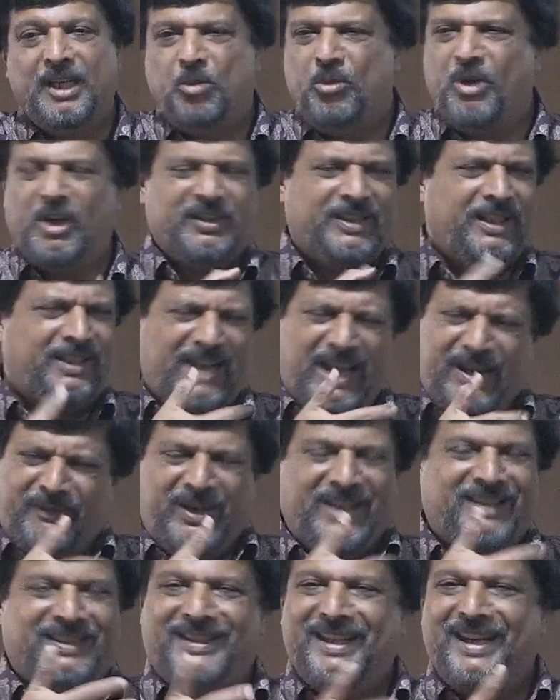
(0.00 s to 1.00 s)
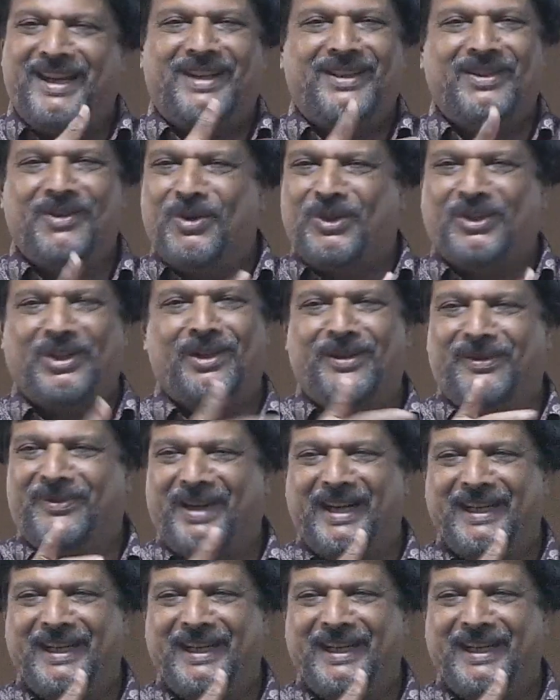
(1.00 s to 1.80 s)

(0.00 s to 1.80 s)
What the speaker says: because it affects their notion of